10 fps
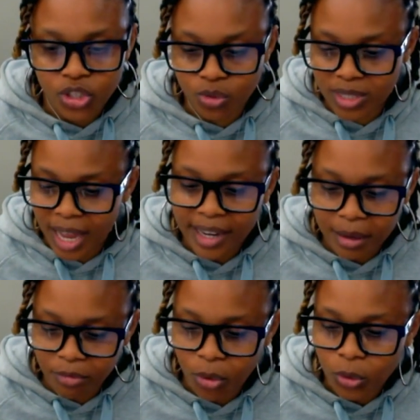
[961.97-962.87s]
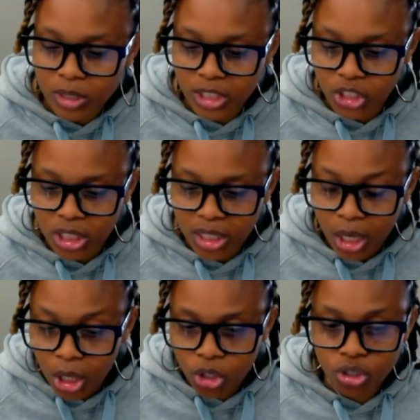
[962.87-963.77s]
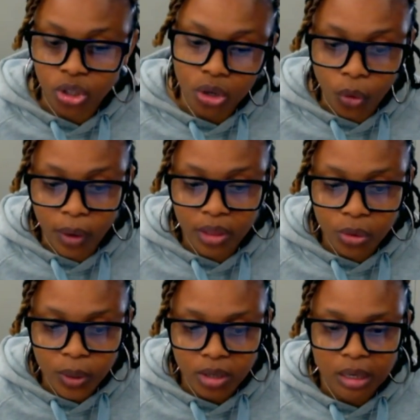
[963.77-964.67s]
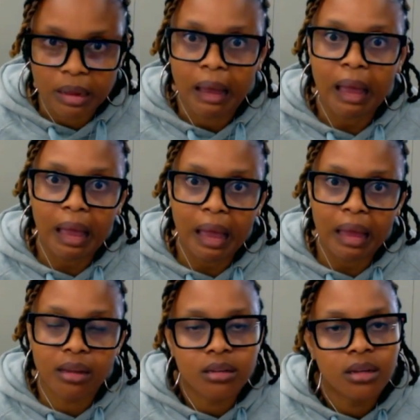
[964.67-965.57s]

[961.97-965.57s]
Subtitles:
You sign up for all this shit, you start going through it and you're like, ah.